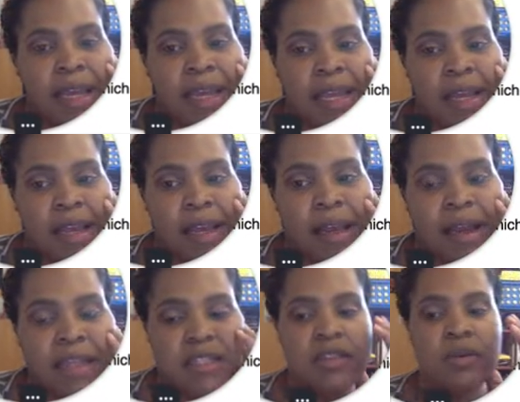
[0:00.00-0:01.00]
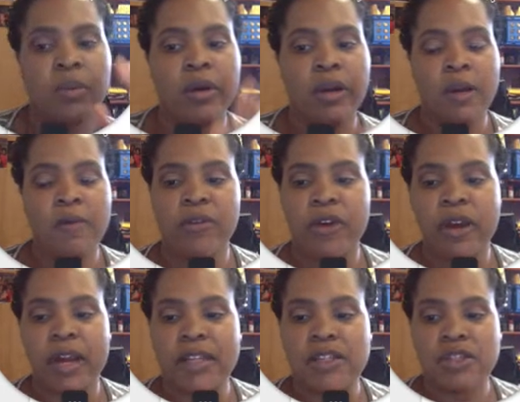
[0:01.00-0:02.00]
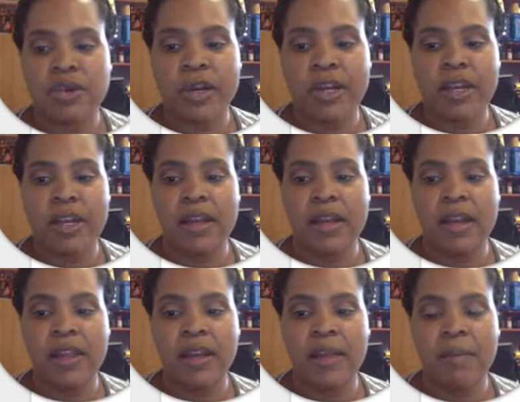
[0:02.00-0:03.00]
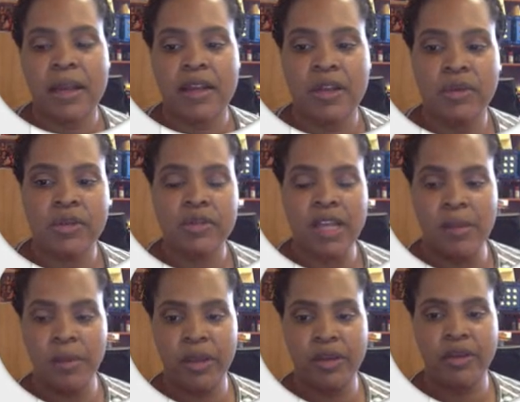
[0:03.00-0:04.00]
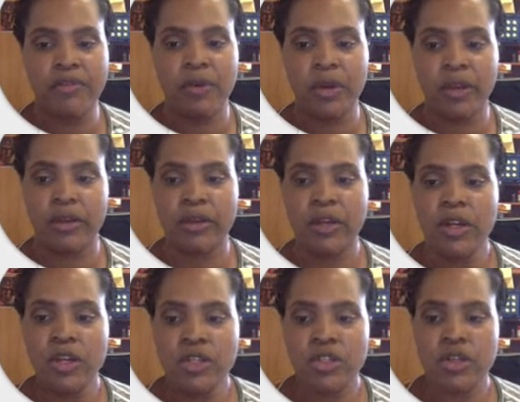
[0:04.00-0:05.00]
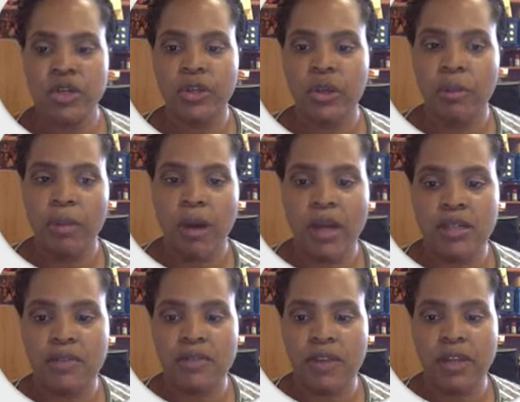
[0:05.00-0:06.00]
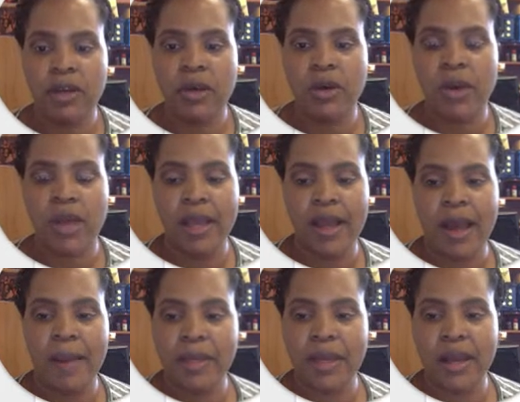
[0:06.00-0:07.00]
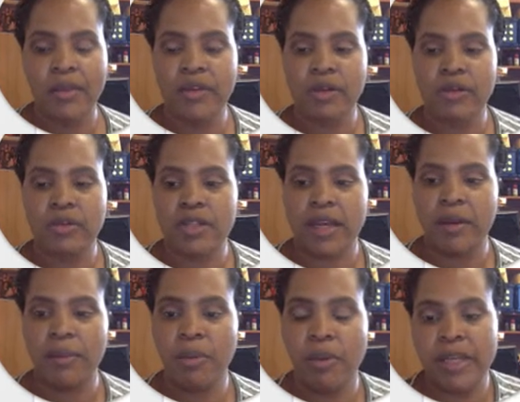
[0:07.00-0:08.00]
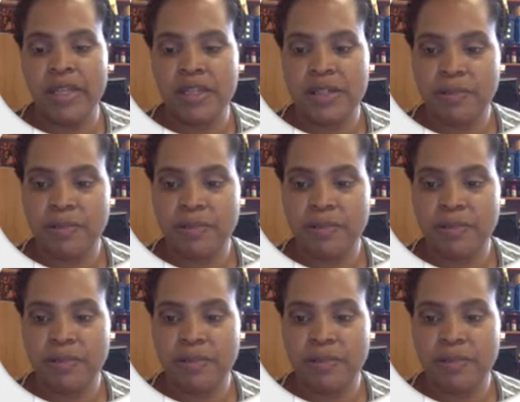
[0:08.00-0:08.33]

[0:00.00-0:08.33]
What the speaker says: And I did the work up front. I sorted it, and then I made a cute little table here for you. So you can pause the video and copy down those data points.